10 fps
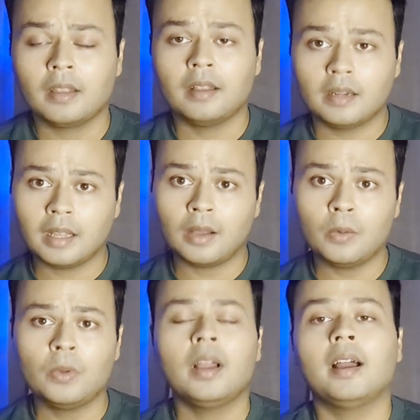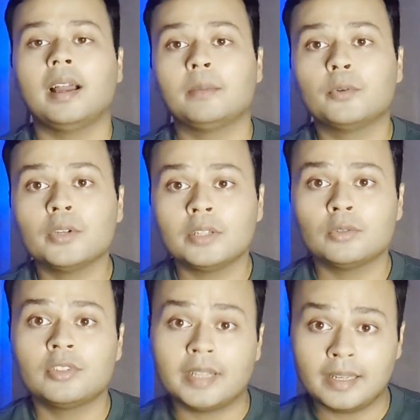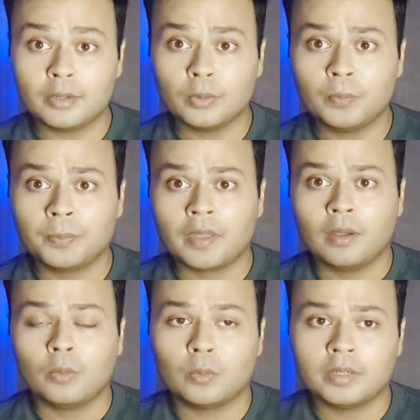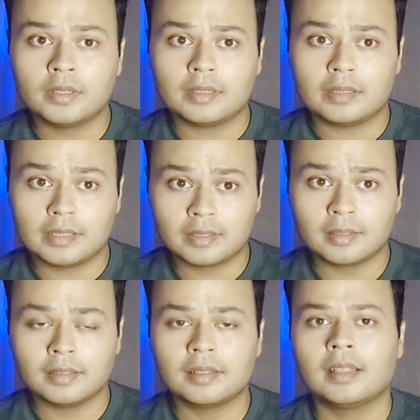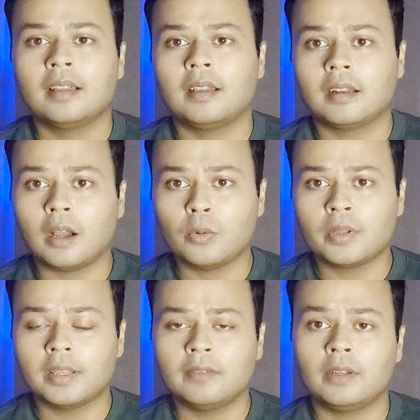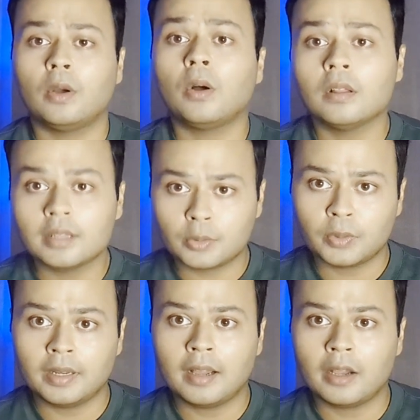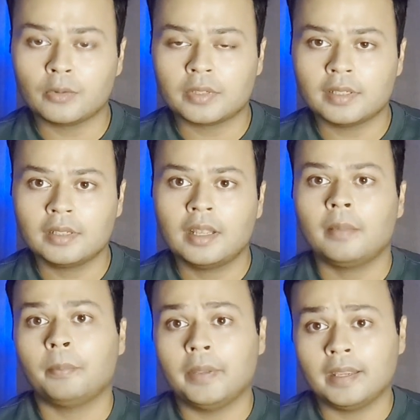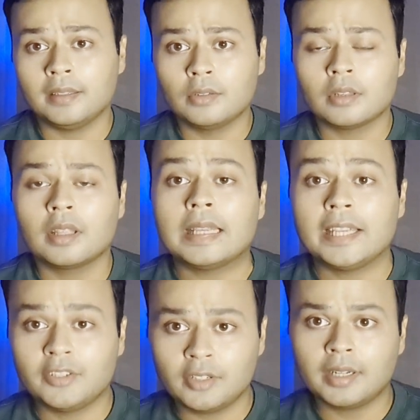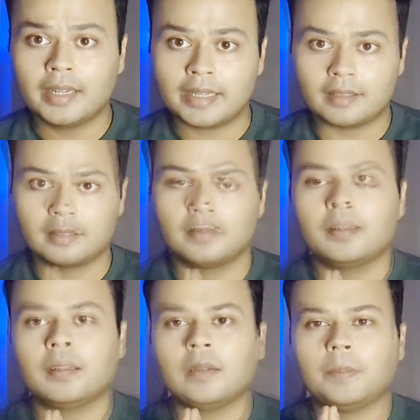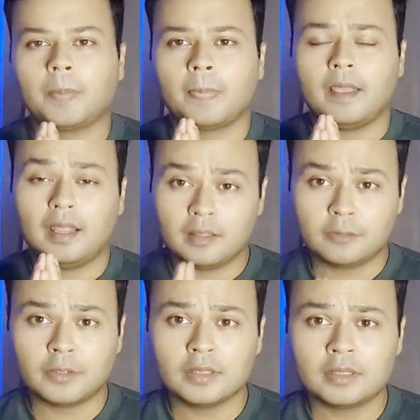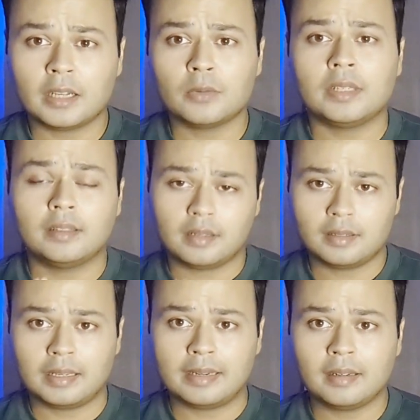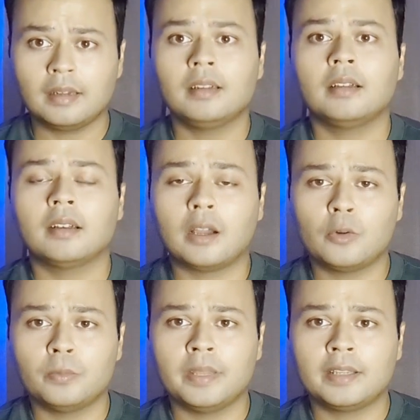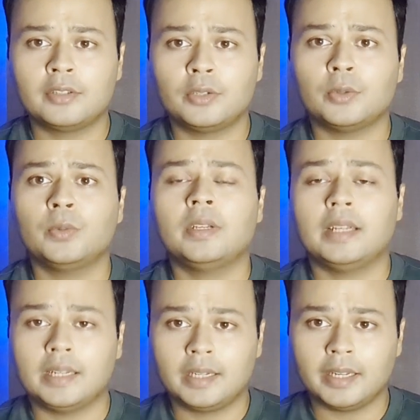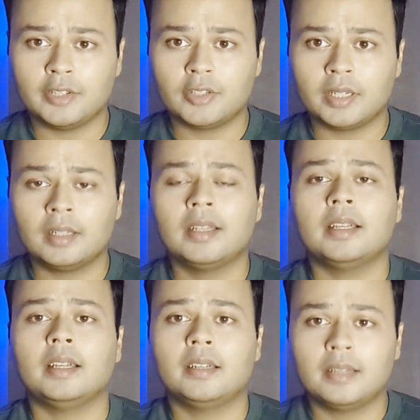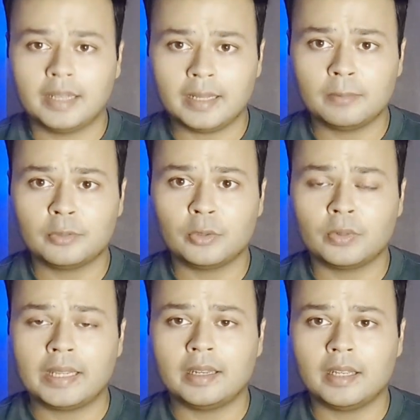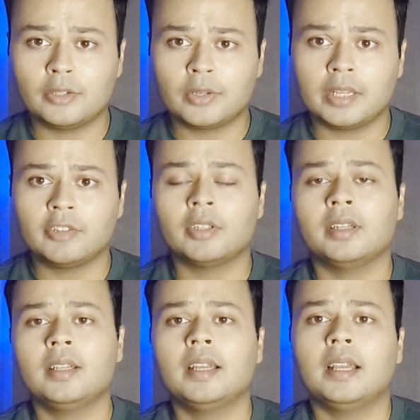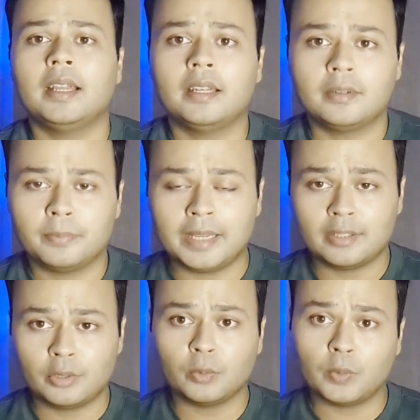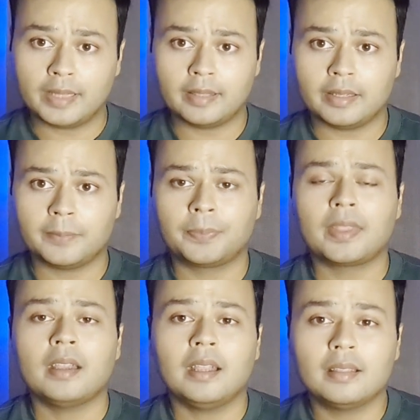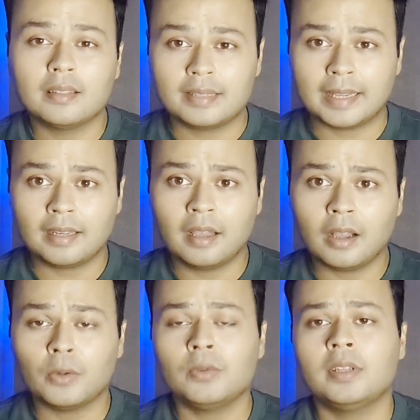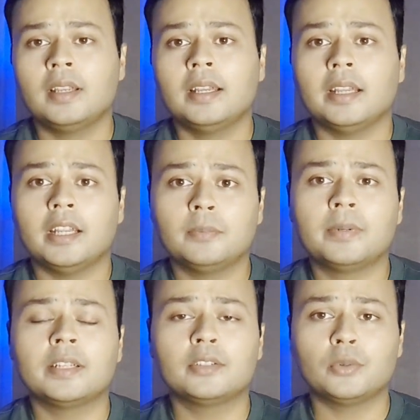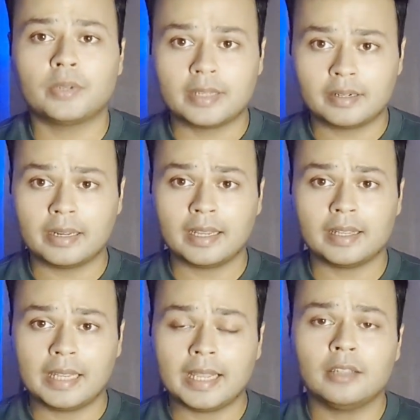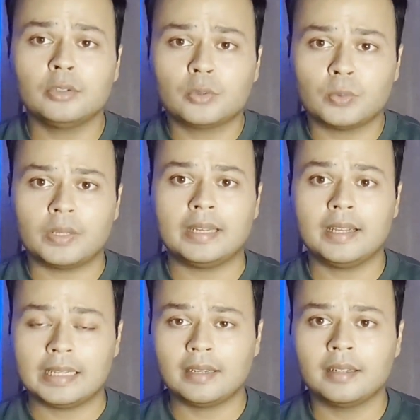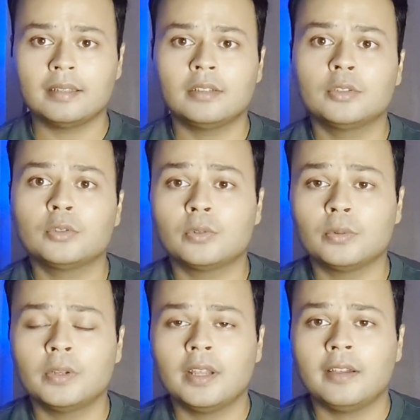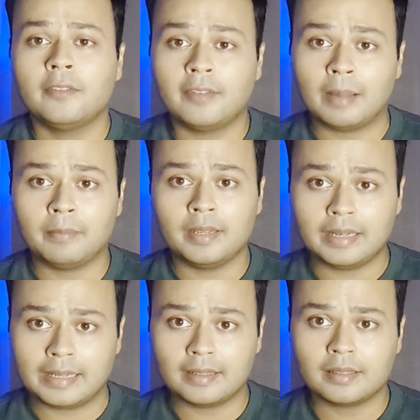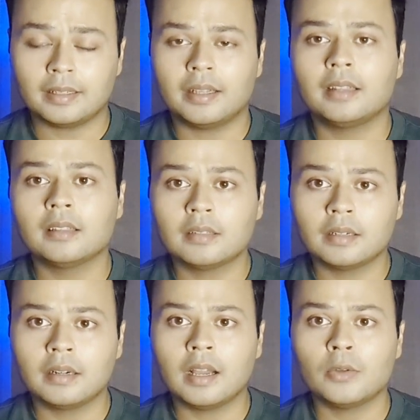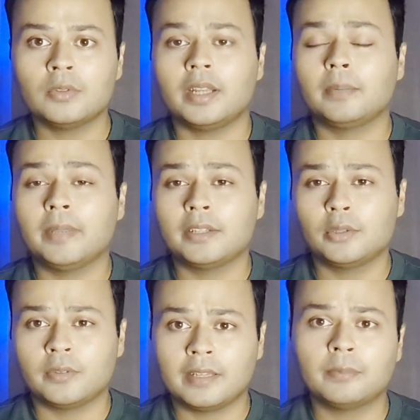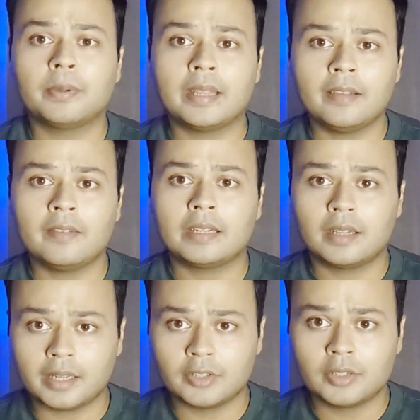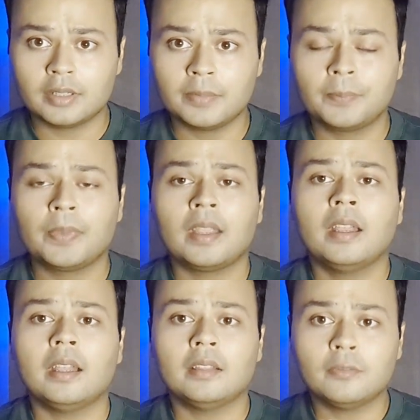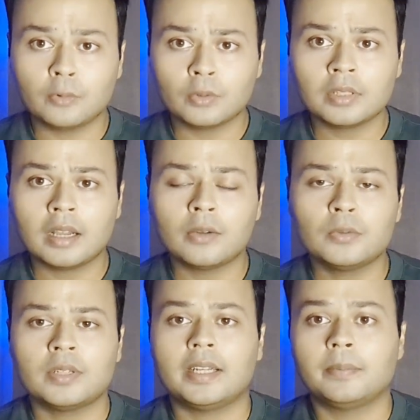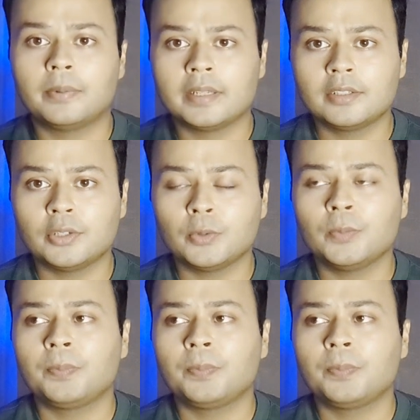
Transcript: Now, I'm going to tell you what results Rahu gave in all the 12 houses based on the ancient texts. In the first house, in the ascendant, Rahu makes you intelligent, it helps you gain education, and it makes you wealthy. In the second house, it brings you gain through inheritance, through family legacy. In the third house, it makes you very brave and courageous. In the fourth house, it brings you